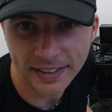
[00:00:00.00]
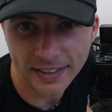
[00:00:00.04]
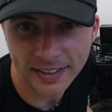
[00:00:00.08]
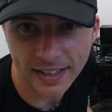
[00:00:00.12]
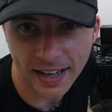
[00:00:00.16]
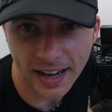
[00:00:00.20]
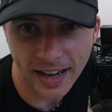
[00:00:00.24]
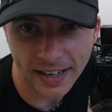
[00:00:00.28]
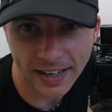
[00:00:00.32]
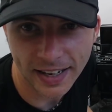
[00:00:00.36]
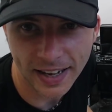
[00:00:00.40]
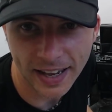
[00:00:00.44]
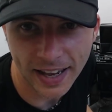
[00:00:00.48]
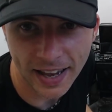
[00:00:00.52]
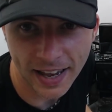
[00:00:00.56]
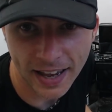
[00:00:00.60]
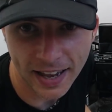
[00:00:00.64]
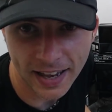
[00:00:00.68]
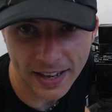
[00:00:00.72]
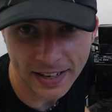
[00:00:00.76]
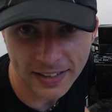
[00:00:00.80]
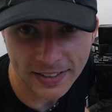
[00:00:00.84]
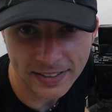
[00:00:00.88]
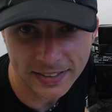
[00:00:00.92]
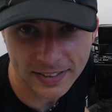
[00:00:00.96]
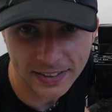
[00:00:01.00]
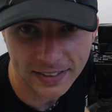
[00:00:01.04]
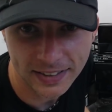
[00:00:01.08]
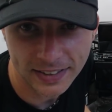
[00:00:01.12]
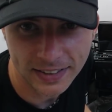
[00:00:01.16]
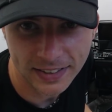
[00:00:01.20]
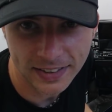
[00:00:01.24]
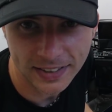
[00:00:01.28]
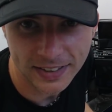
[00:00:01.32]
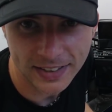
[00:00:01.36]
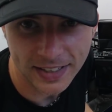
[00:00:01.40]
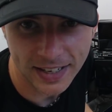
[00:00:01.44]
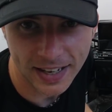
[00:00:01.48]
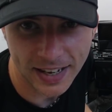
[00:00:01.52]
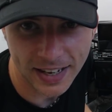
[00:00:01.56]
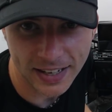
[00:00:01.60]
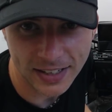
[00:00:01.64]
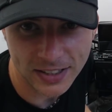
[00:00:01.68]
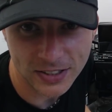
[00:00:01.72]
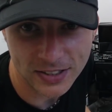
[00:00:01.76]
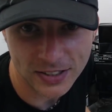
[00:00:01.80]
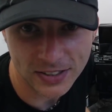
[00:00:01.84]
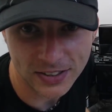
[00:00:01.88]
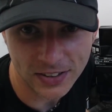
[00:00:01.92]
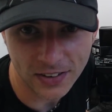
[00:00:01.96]
and I had
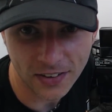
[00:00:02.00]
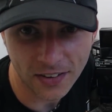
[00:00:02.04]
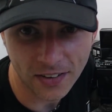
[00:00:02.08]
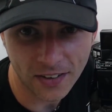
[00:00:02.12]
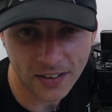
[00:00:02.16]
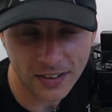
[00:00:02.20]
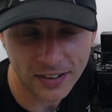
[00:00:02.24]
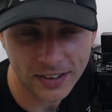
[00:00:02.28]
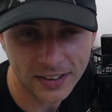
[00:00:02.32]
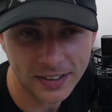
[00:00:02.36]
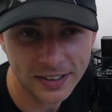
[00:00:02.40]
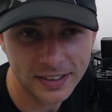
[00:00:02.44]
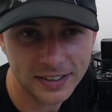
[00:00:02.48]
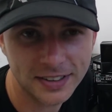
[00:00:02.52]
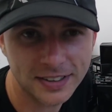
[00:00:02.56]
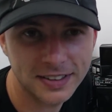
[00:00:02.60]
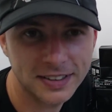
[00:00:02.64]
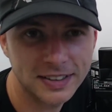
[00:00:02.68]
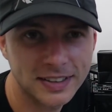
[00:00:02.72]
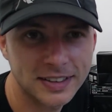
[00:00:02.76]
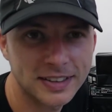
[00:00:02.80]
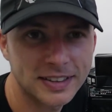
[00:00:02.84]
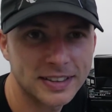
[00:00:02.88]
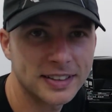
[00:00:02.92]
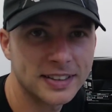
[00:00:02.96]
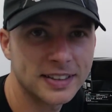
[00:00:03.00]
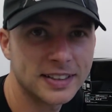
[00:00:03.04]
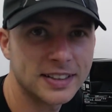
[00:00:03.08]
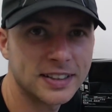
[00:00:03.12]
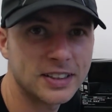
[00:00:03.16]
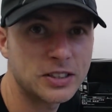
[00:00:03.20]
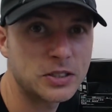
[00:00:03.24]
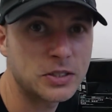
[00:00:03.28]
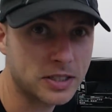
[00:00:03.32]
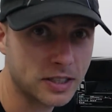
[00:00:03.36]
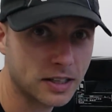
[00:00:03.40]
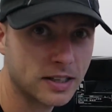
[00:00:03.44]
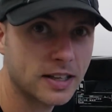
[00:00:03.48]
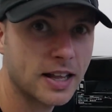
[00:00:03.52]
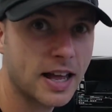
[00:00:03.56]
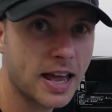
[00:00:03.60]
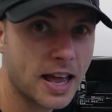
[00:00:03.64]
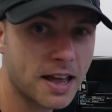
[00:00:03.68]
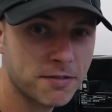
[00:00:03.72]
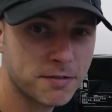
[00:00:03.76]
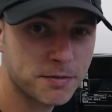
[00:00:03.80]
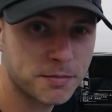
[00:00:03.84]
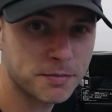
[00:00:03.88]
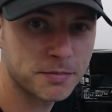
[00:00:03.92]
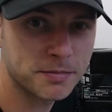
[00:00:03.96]
XTR. You still
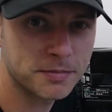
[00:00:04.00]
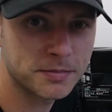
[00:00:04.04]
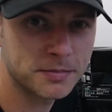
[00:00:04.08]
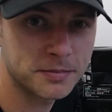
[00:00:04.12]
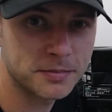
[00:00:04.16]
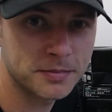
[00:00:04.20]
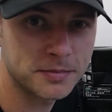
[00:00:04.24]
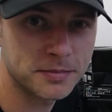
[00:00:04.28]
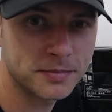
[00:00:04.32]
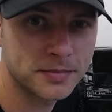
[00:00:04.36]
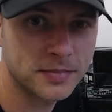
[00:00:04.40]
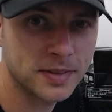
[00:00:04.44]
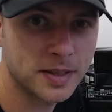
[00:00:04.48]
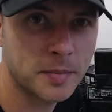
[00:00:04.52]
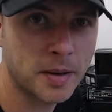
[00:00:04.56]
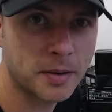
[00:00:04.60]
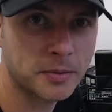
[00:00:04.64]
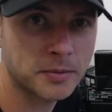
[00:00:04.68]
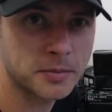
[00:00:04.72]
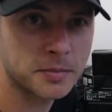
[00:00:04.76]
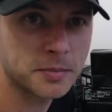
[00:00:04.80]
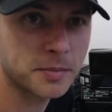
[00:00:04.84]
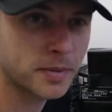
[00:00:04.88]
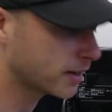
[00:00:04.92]
have mountain